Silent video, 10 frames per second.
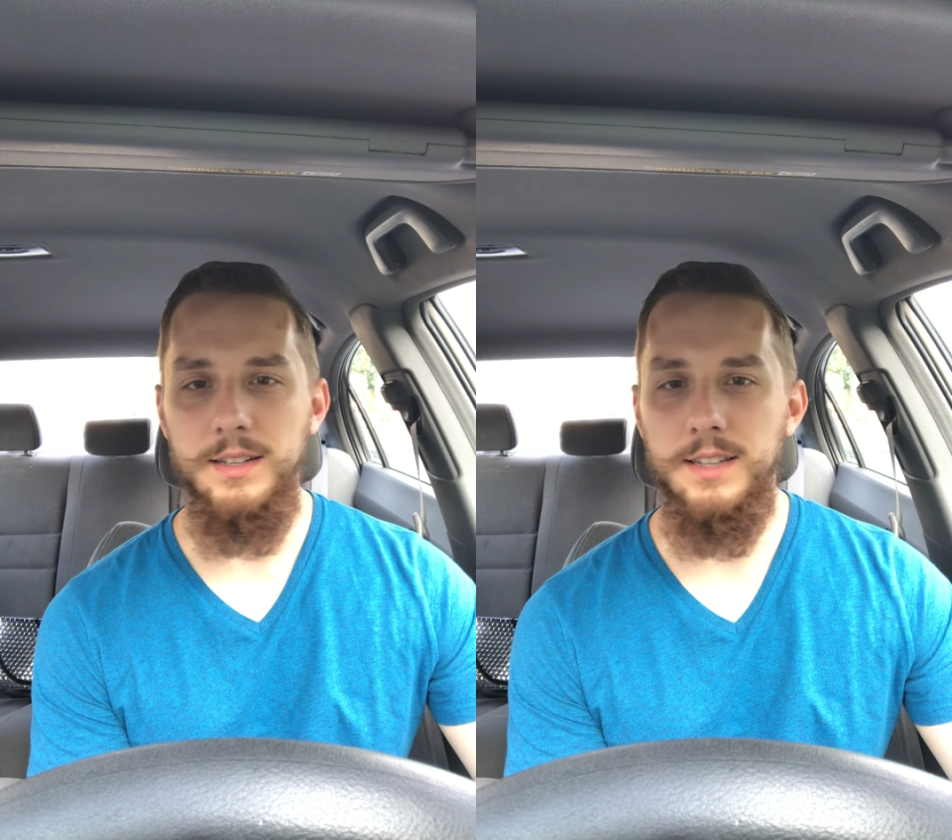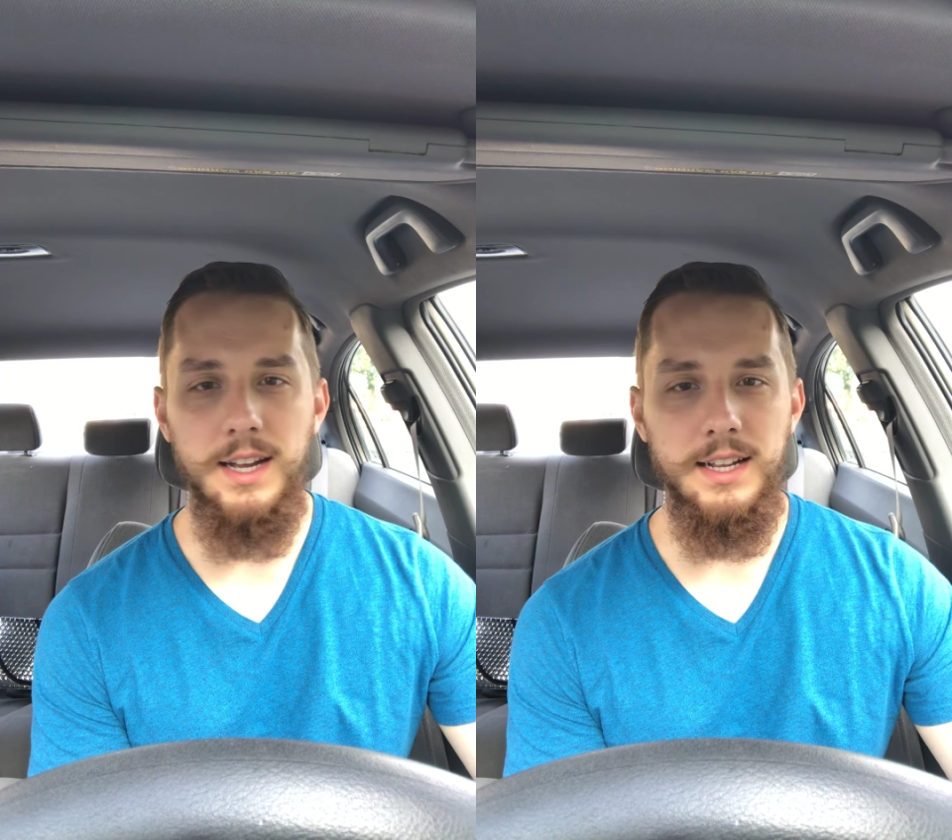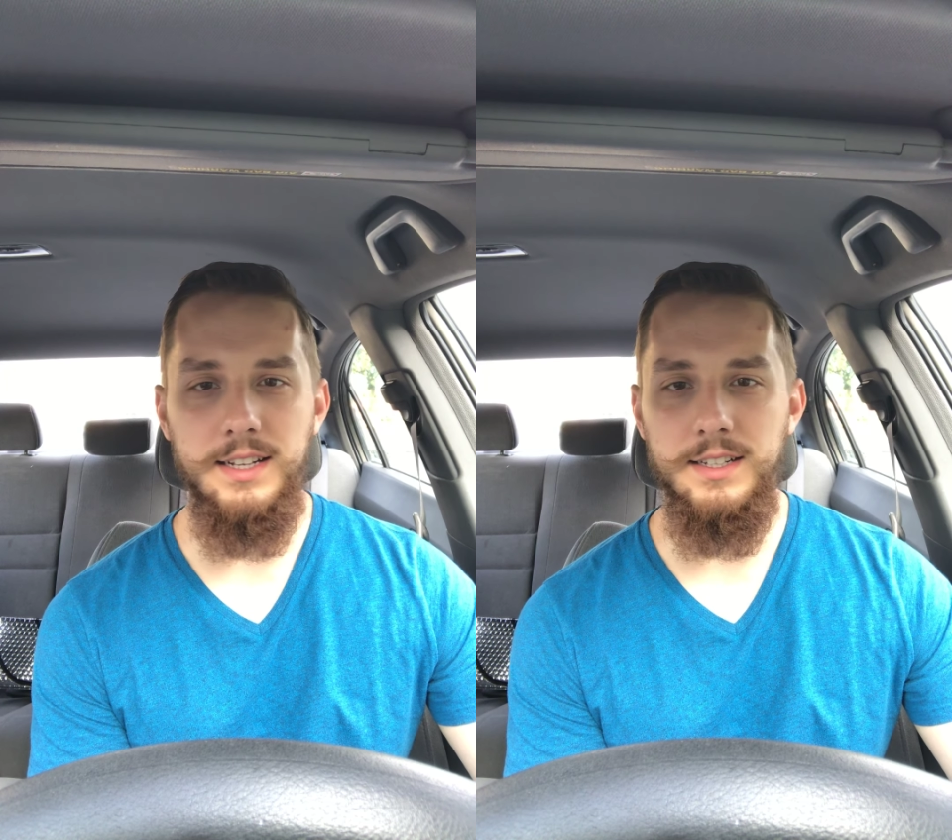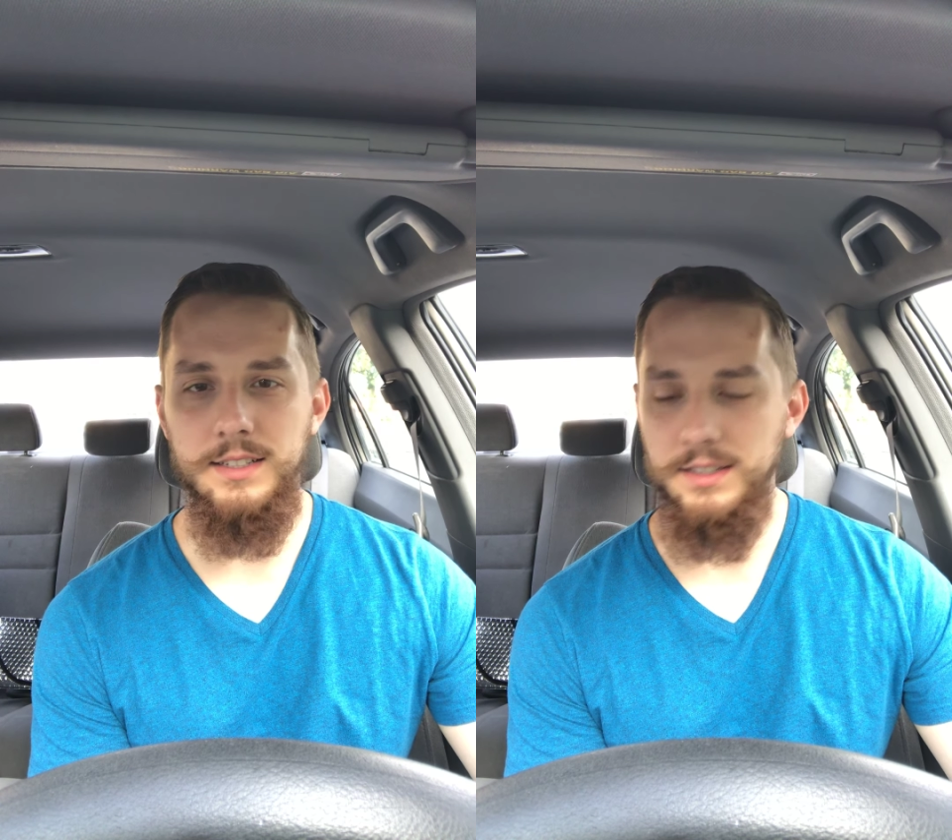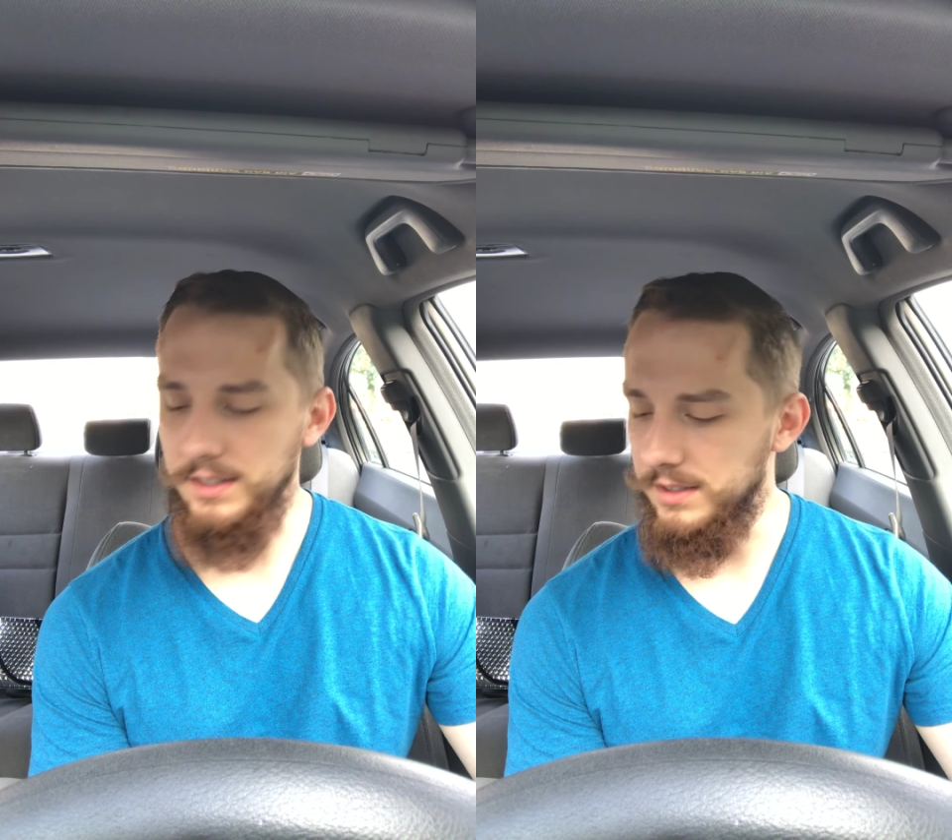that
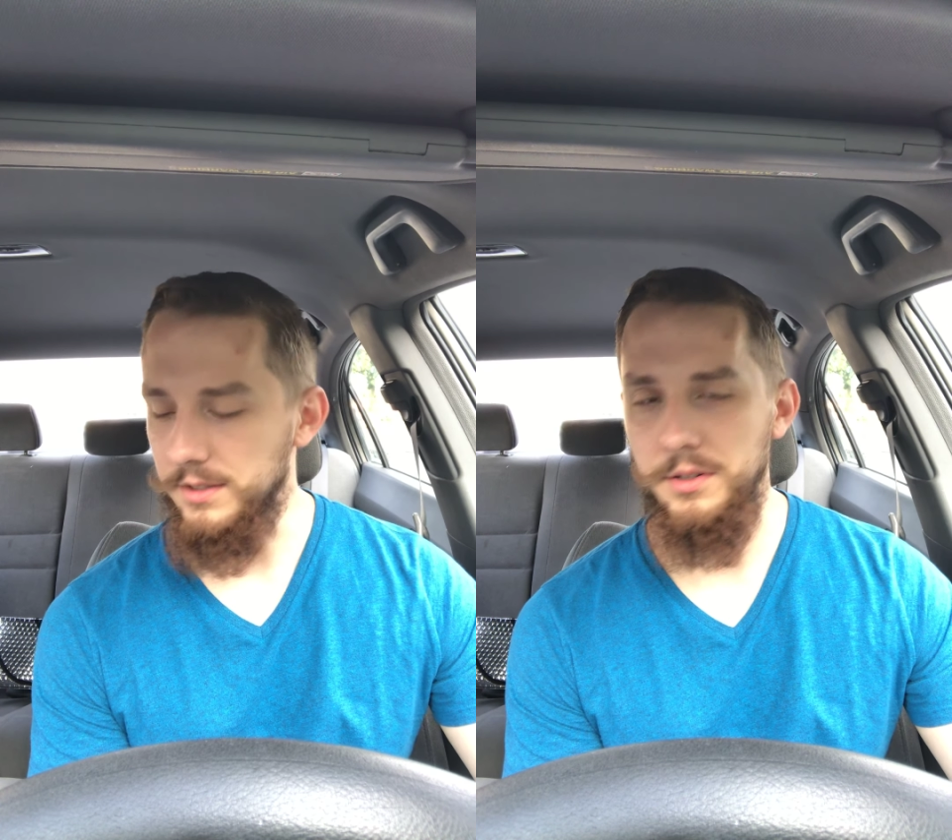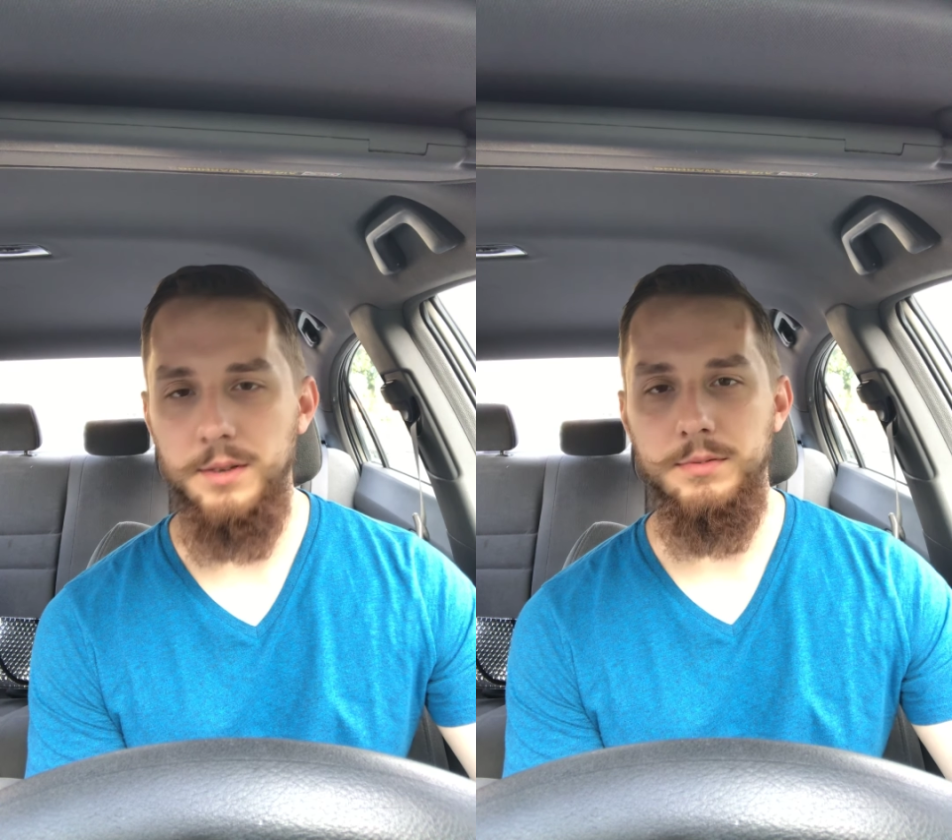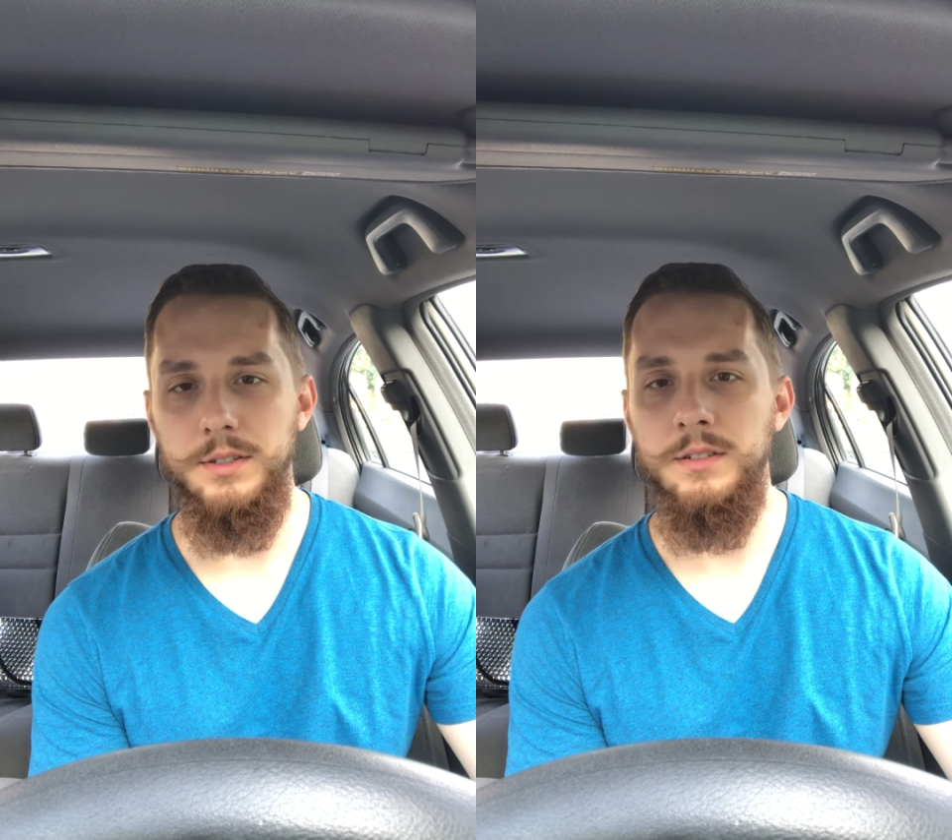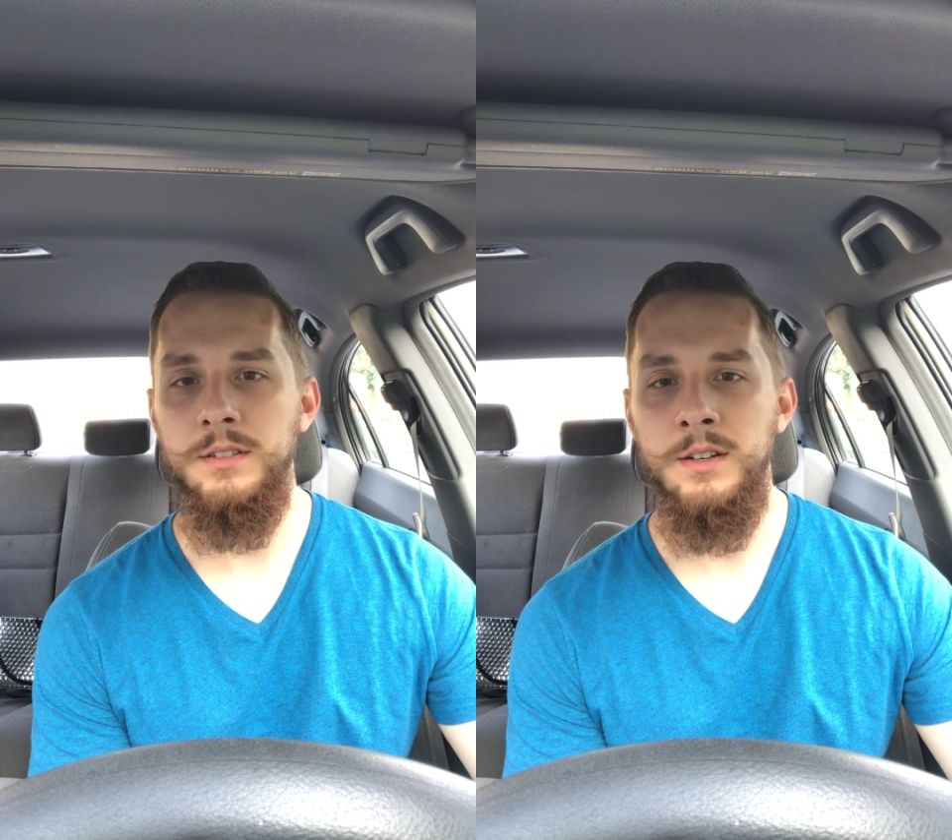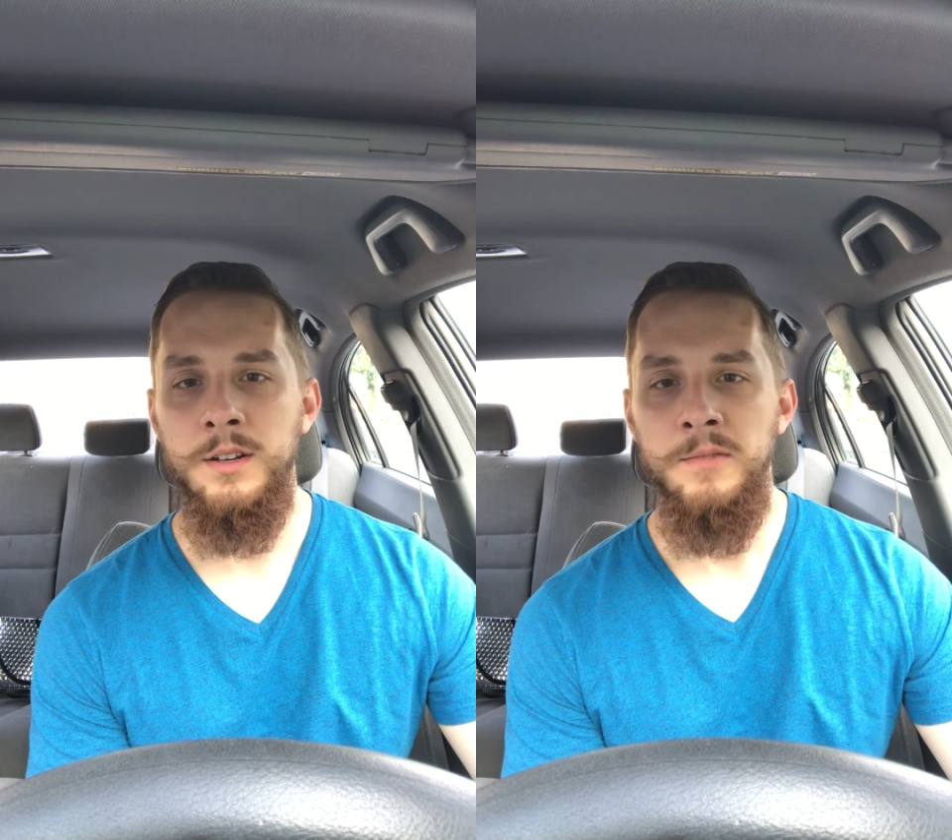is in the scriptures,